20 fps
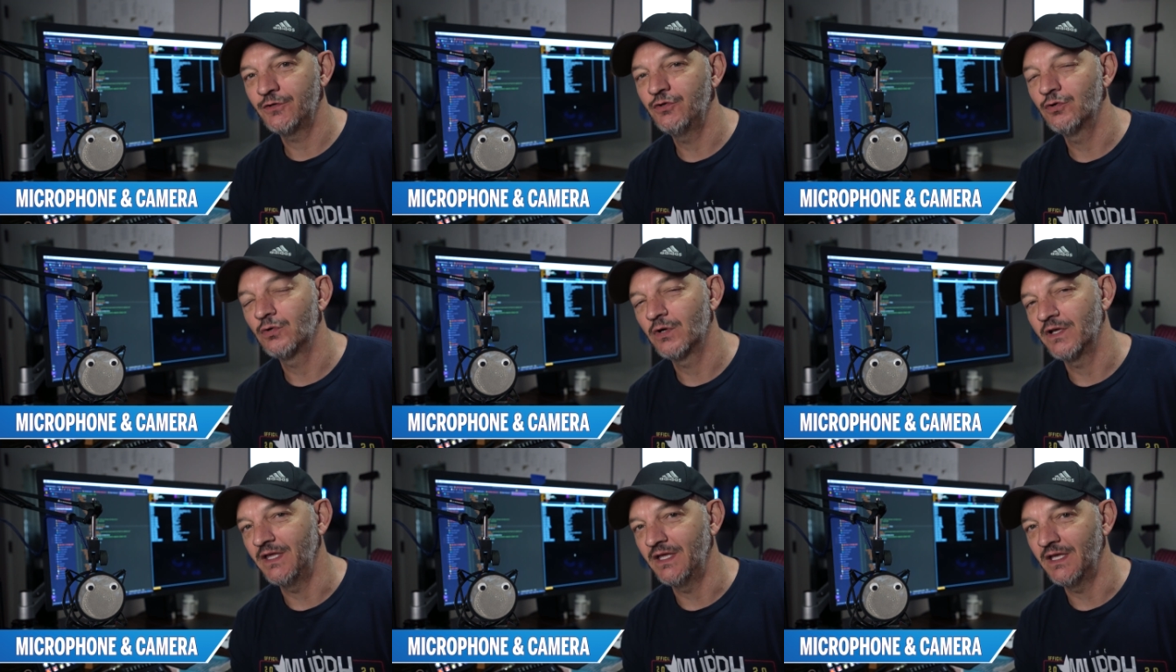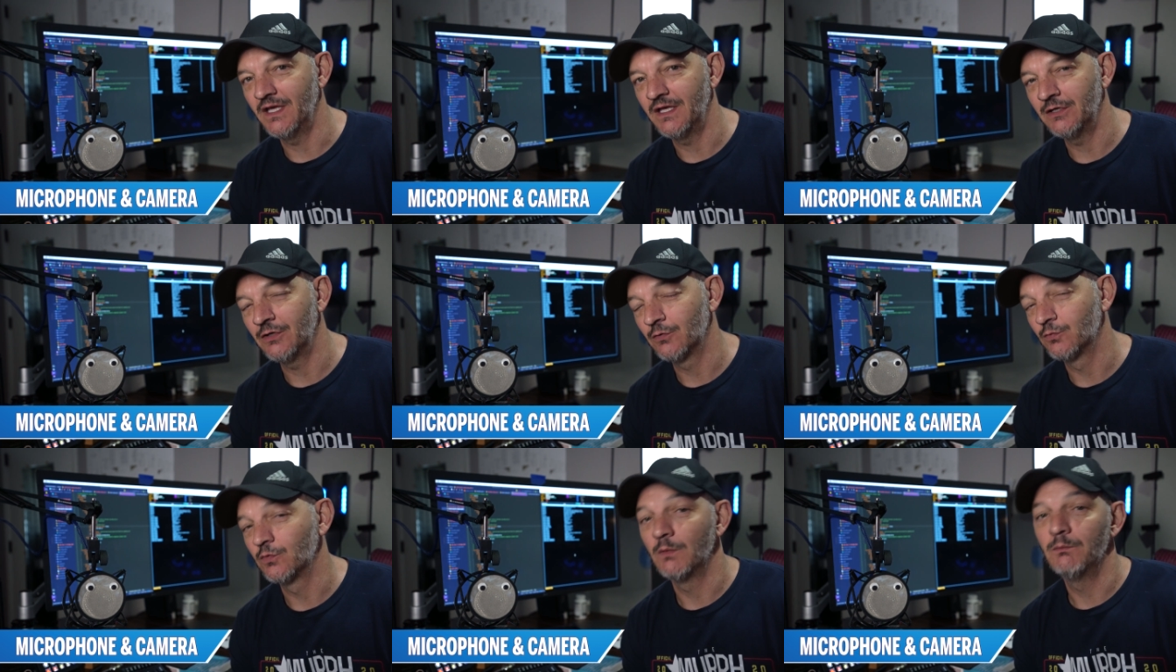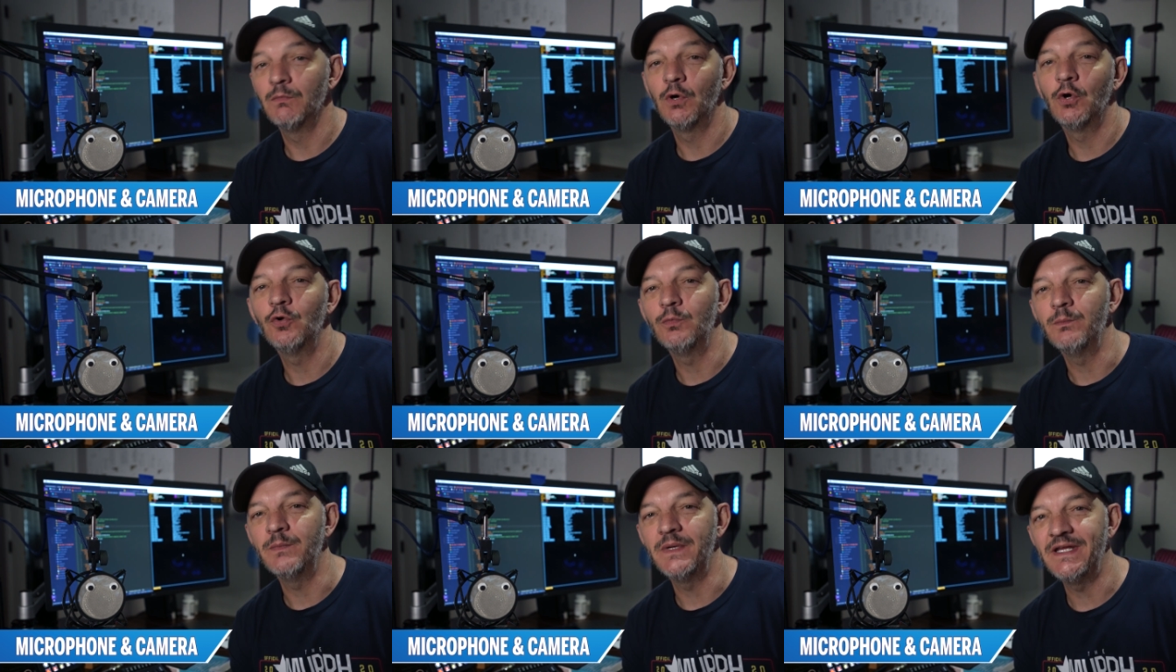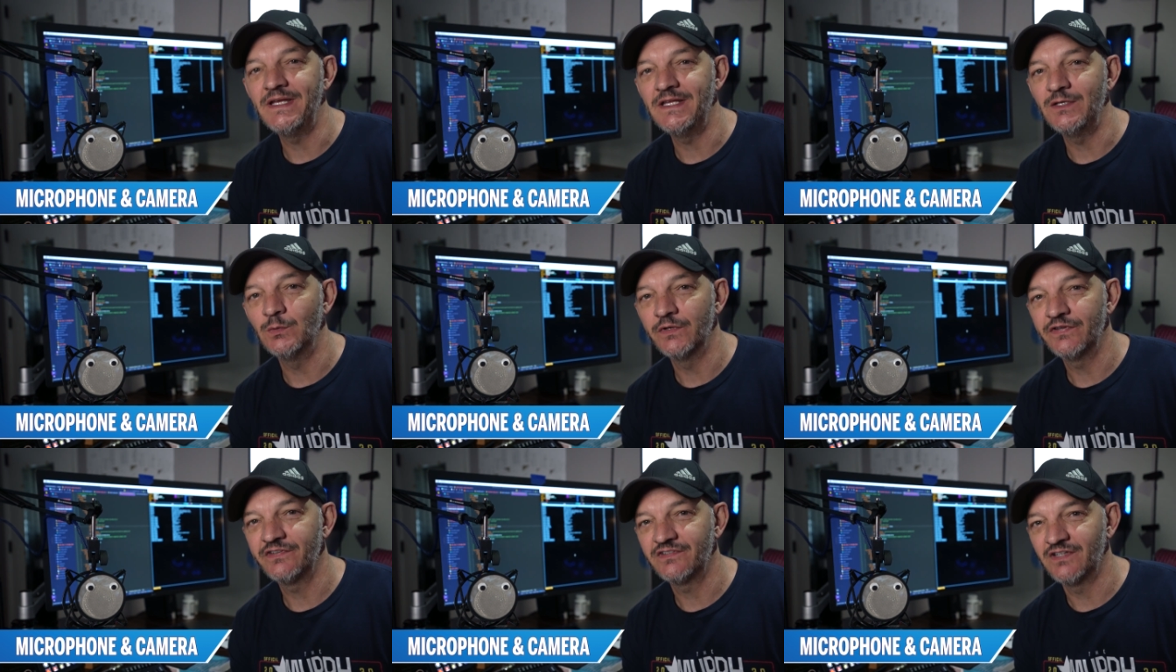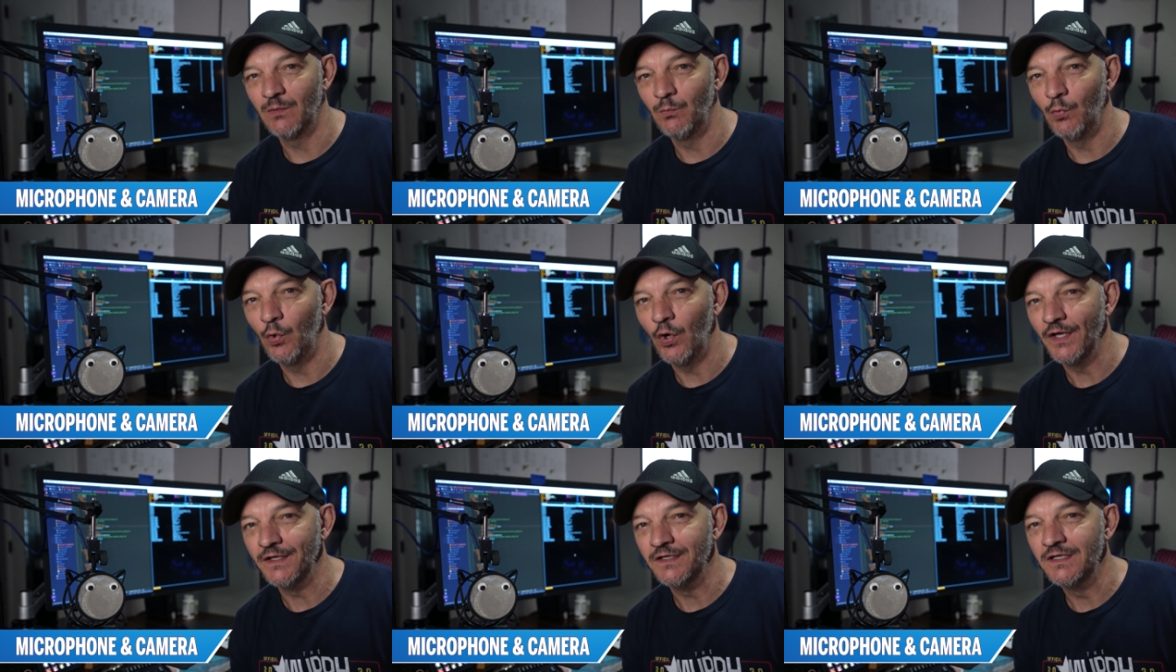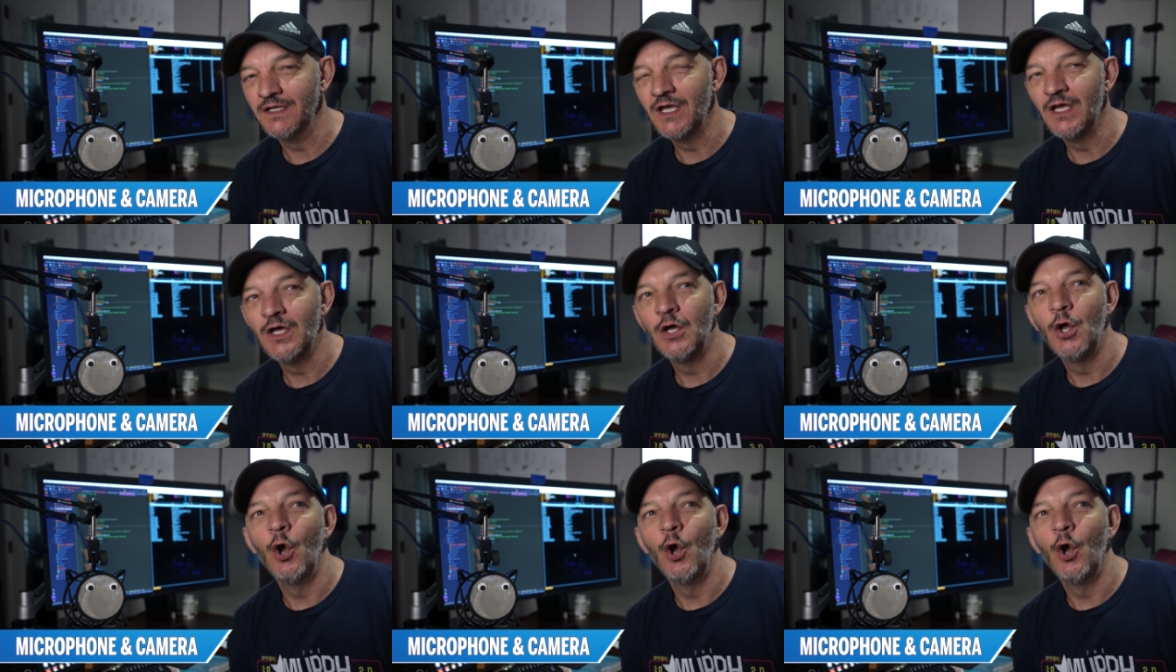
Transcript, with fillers: you're in a remote meeting with someone.